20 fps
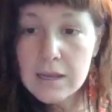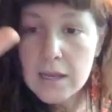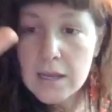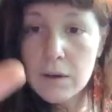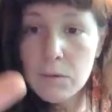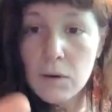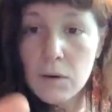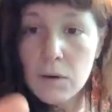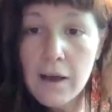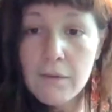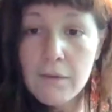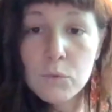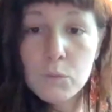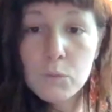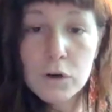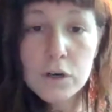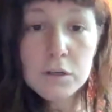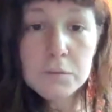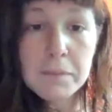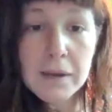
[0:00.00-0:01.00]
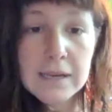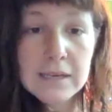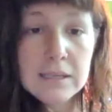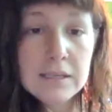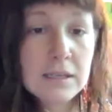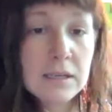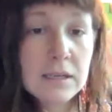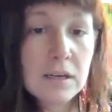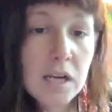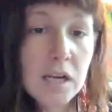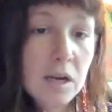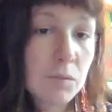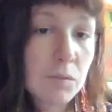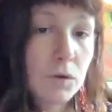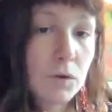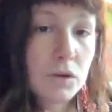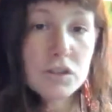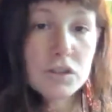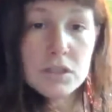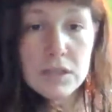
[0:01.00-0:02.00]
and we'll have a word bank here and
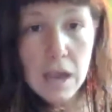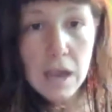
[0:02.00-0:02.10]
we're just